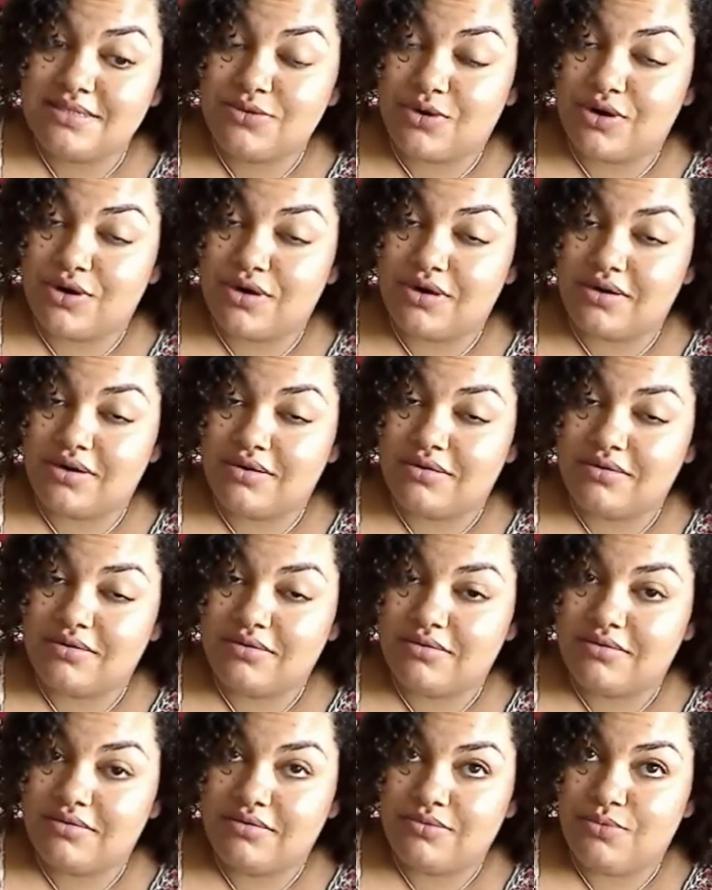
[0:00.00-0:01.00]
or
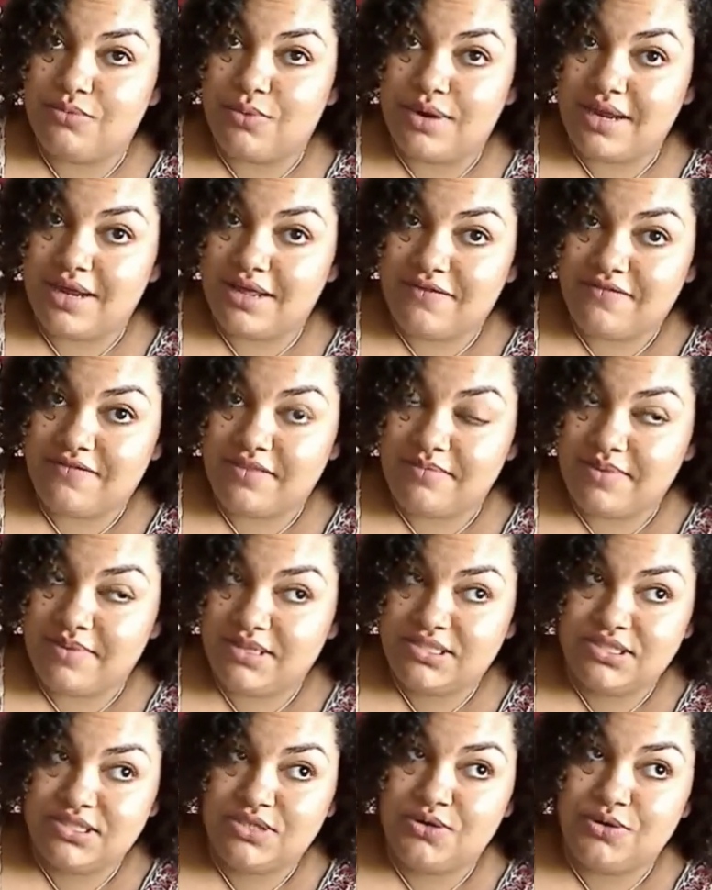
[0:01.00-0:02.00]
what if the
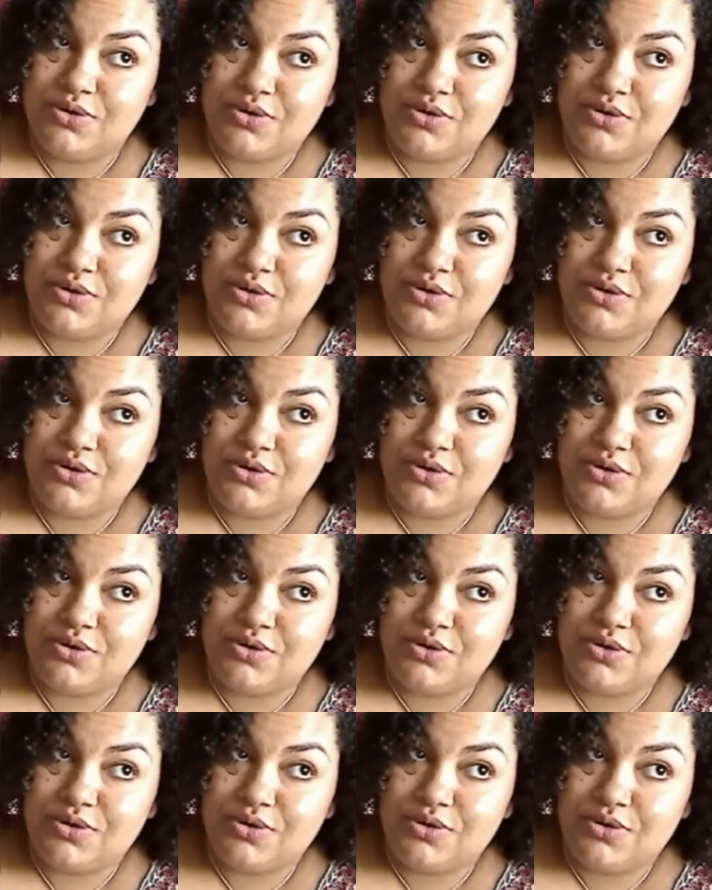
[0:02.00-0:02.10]
bungee